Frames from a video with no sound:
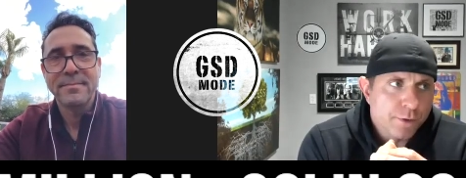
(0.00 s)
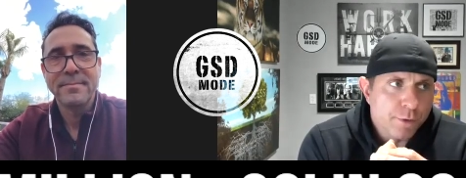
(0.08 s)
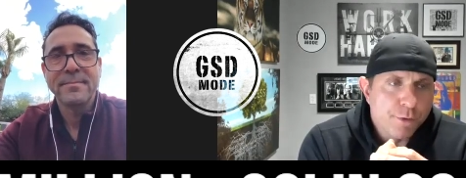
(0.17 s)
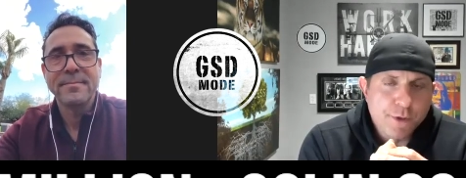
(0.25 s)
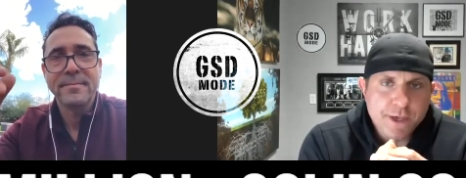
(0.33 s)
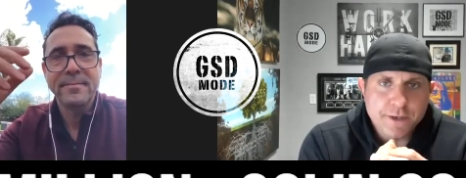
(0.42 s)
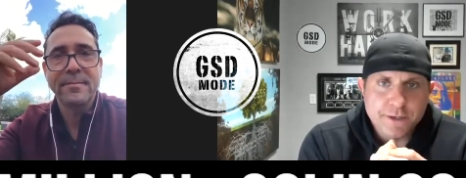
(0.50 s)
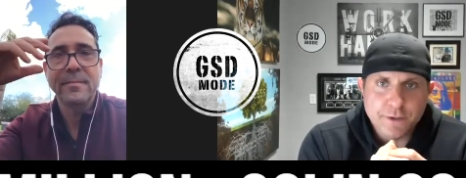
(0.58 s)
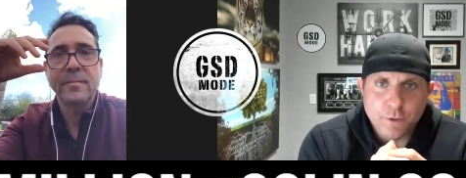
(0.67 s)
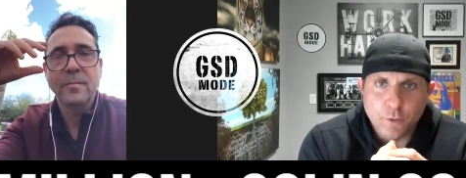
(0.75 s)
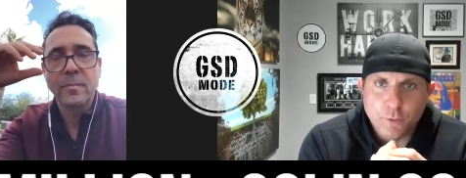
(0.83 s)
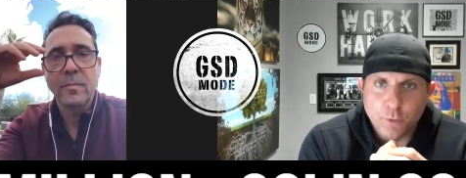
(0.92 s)
Speaker 1: Then,
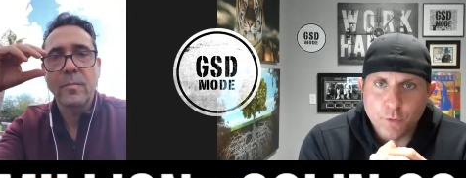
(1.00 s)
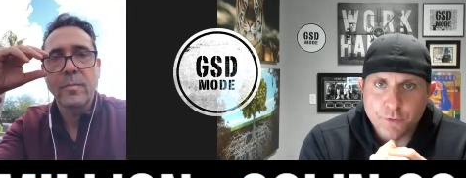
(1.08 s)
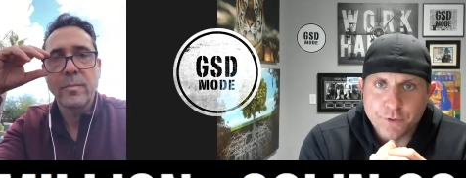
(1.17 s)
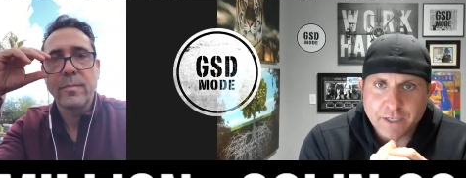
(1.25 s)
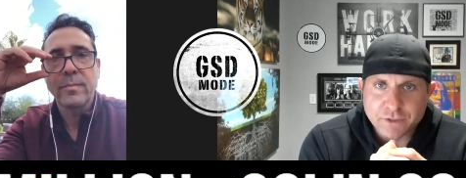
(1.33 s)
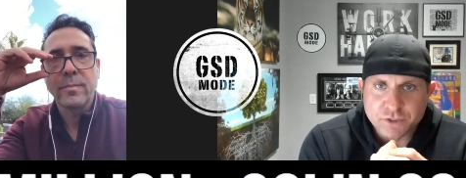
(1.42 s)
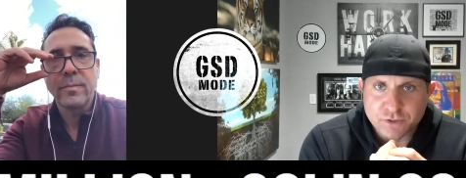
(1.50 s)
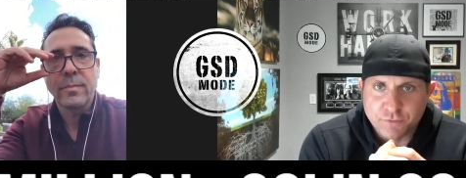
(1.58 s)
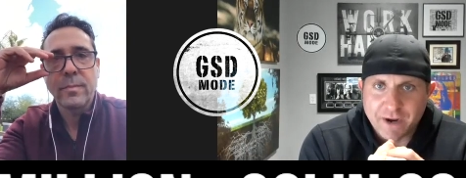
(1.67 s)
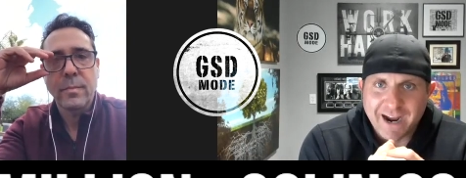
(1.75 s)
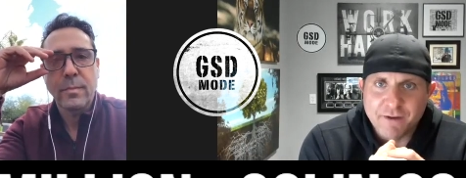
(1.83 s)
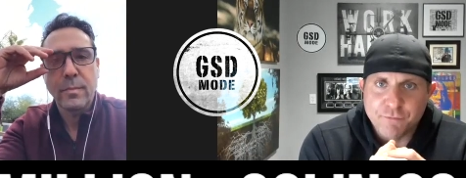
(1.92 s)
you know, in order to not just
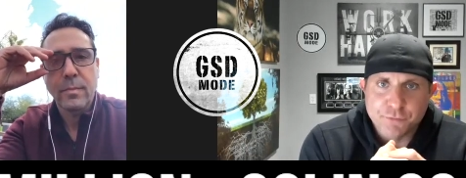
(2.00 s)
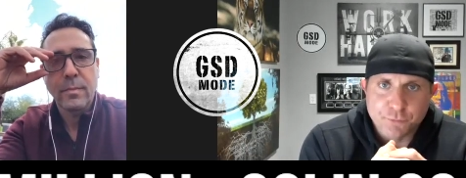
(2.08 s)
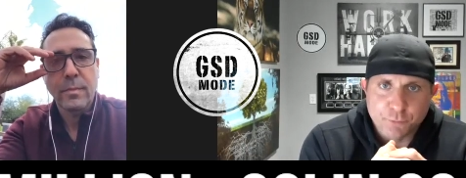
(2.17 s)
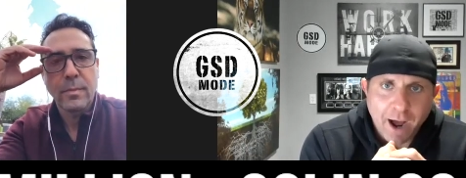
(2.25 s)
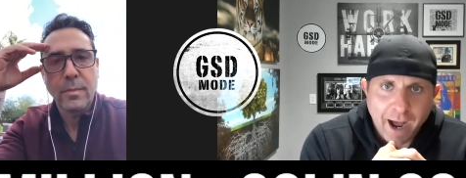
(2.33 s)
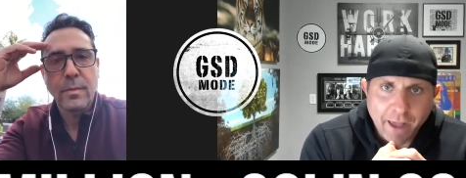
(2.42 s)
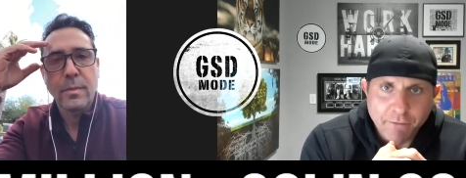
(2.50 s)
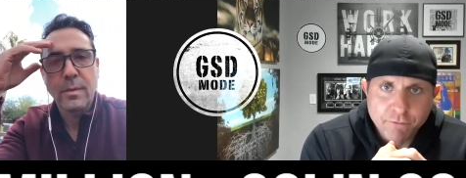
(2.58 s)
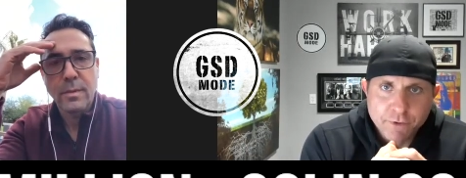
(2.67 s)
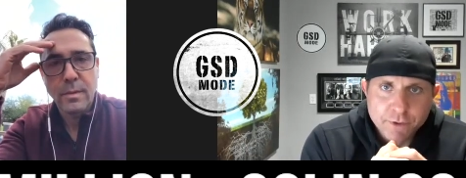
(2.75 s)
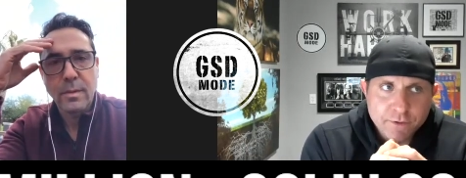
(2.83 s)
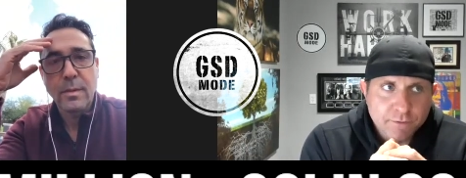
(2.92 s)
survive, thrive,
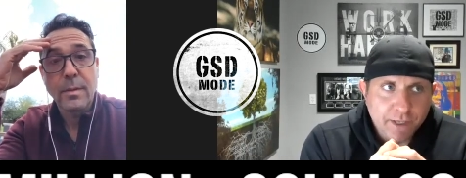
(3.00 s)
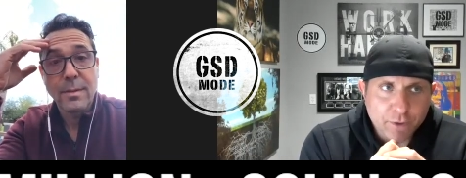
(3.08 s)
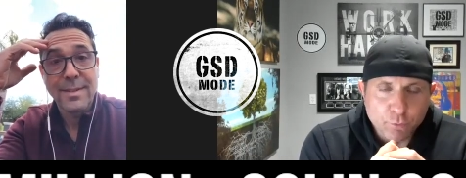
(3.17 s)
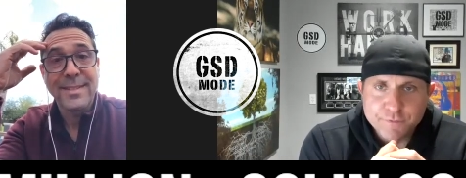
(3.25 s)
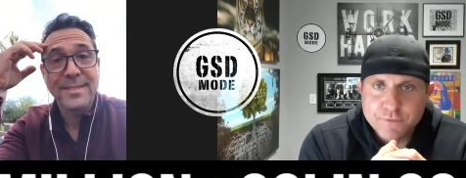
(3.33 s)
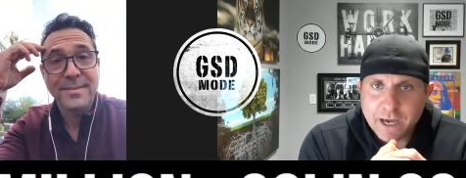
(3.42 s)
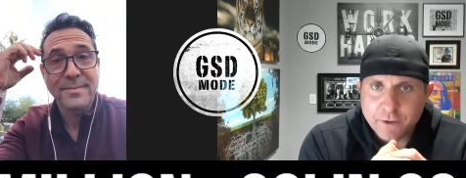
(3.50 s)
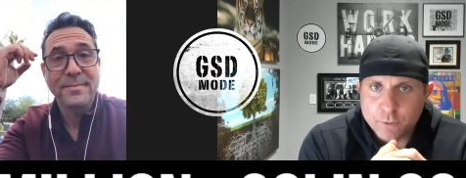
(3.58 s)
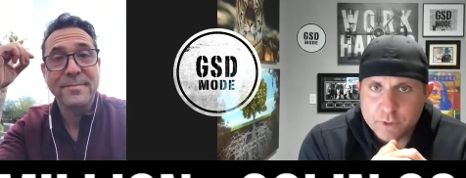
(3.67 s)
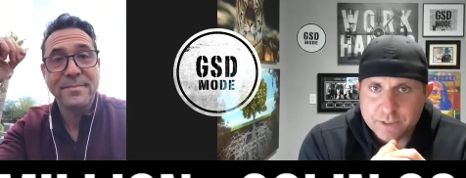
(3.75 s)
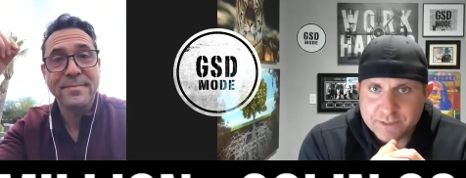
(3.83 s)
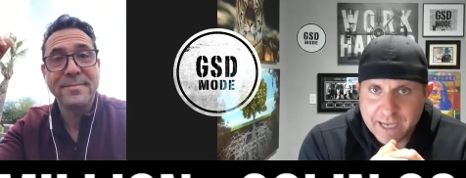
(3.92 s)
like we've got
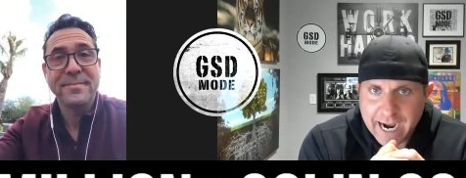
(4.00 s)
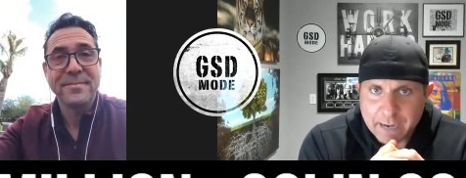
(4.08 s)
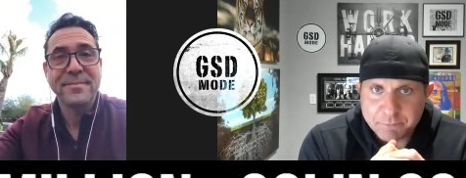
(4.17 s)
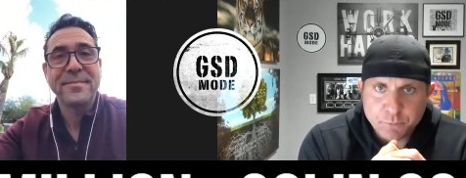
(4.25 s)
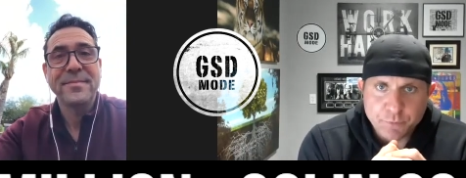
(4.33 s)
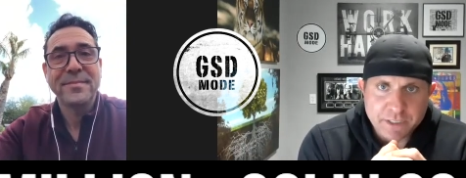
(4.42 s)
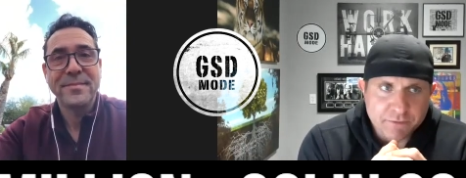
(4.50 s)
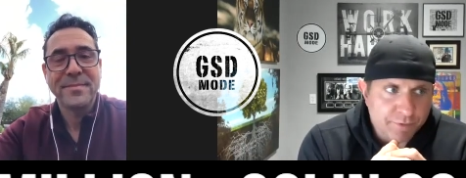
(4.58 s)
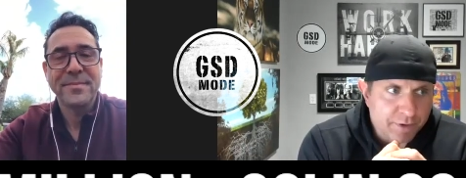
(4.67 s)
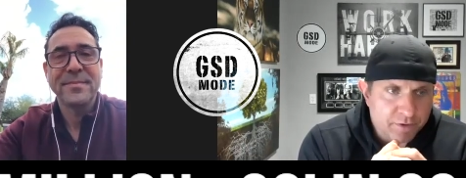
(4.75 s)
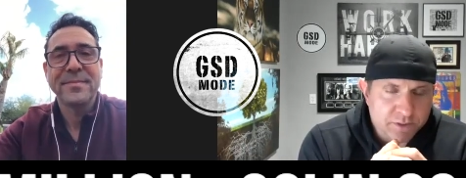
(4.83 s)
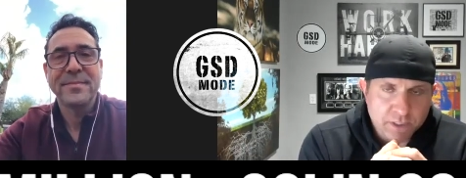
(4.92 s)
to adapt,
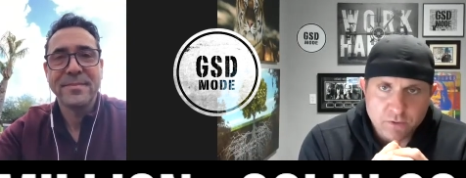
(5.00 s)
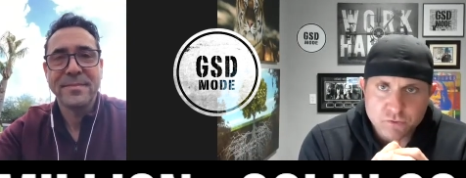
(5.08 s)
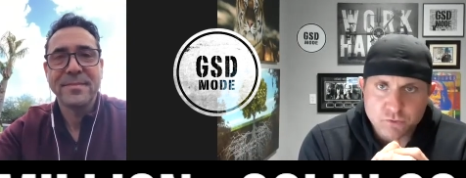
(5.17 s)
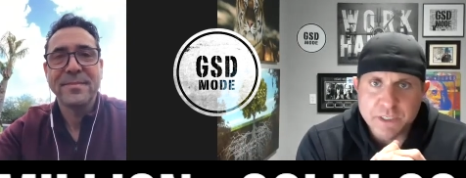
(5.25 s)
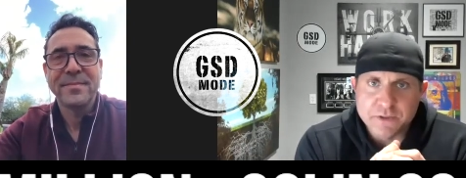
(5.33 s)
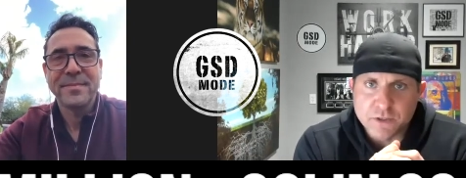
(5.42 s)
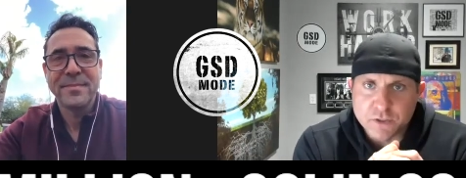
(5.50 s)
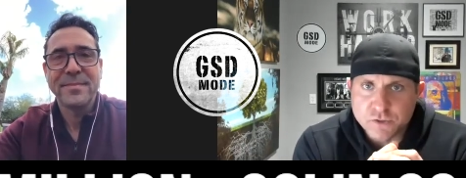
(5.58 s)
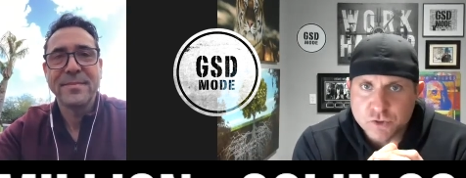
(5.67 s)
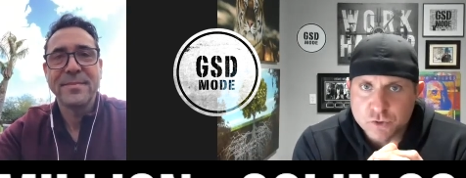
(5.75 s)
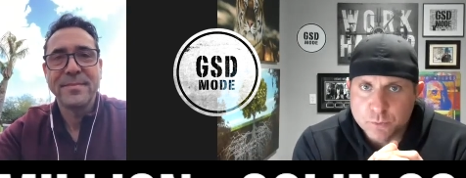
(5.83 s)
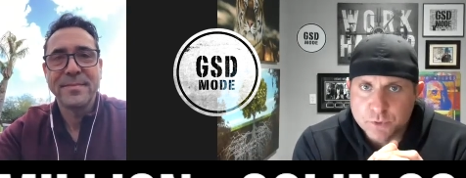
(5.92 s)
reinvent ourselves, meet the
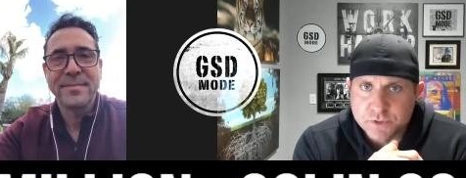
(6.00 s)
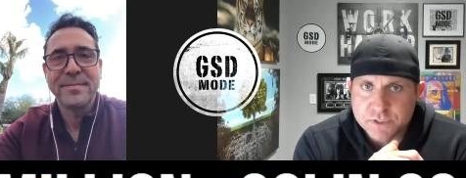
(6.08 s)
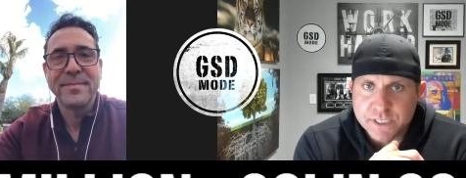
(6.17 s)
consumer's